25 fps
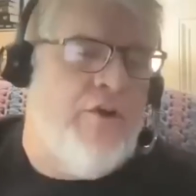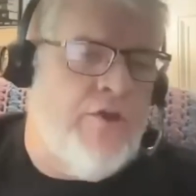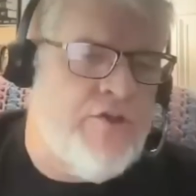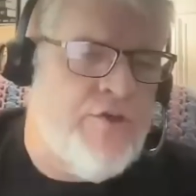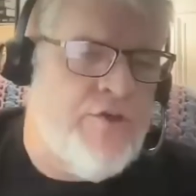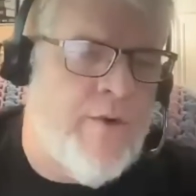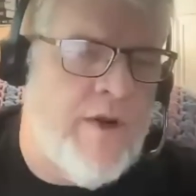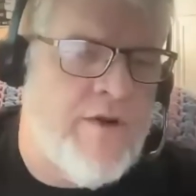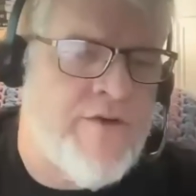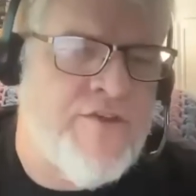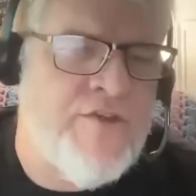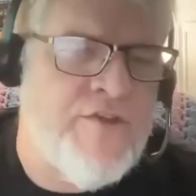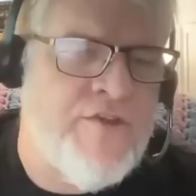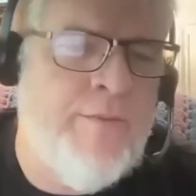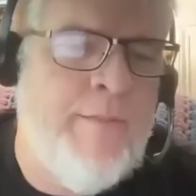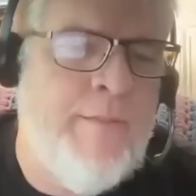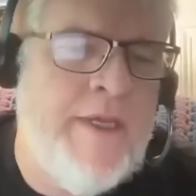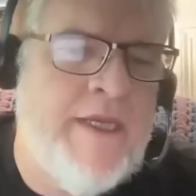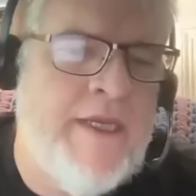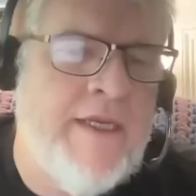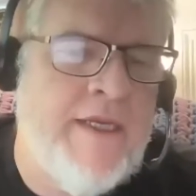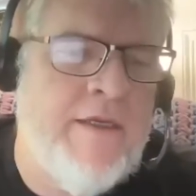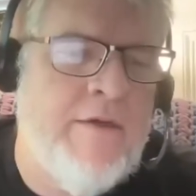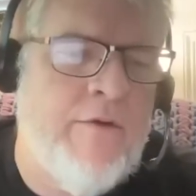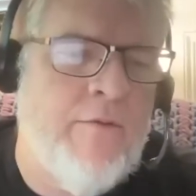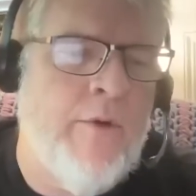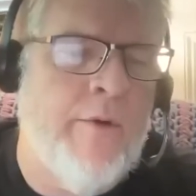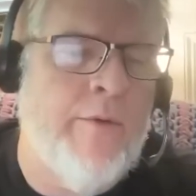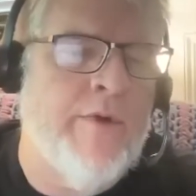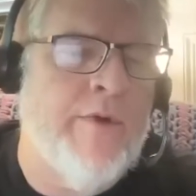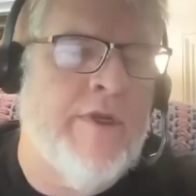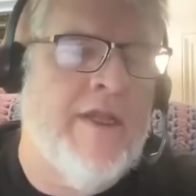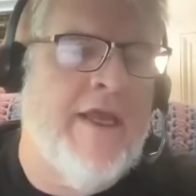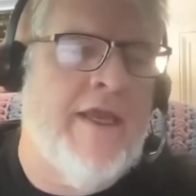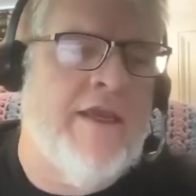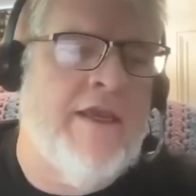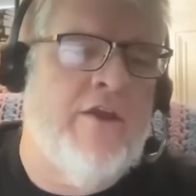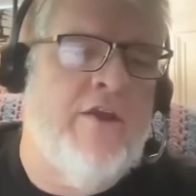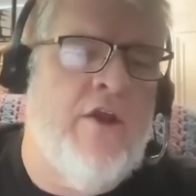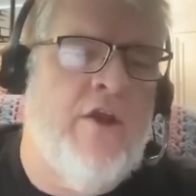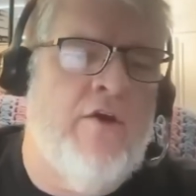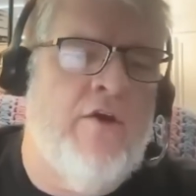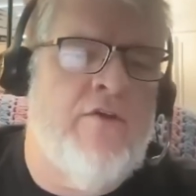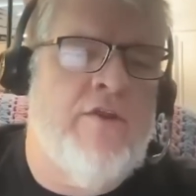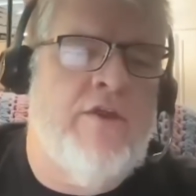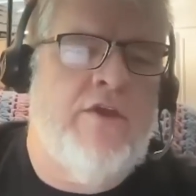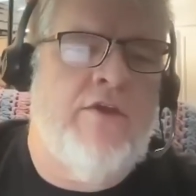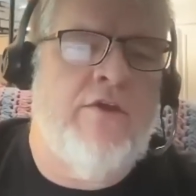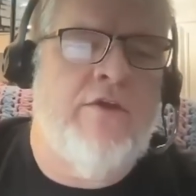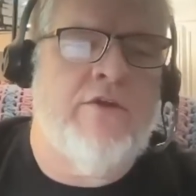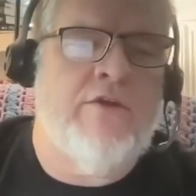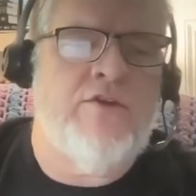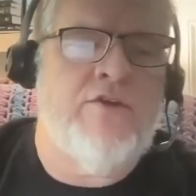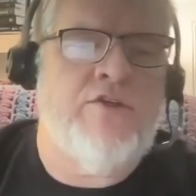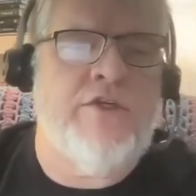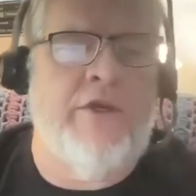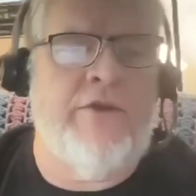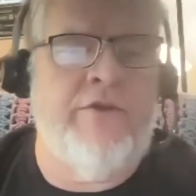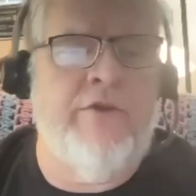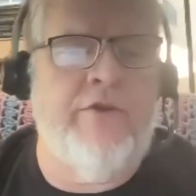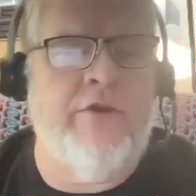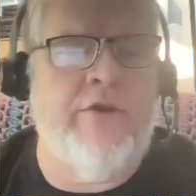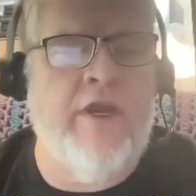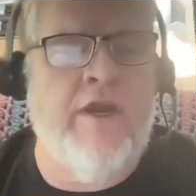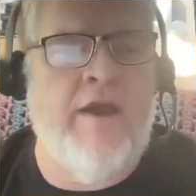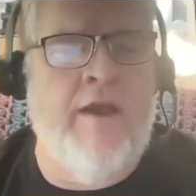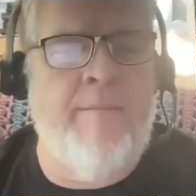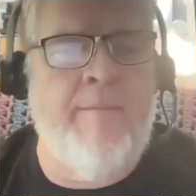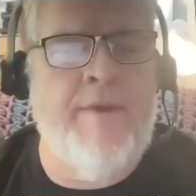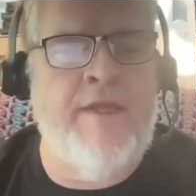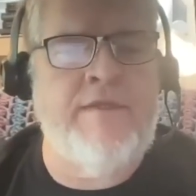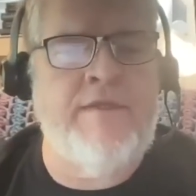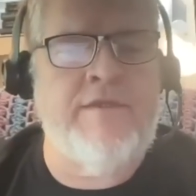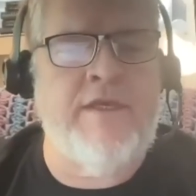to our Zoom meeting, we want to let you know that you can share your comments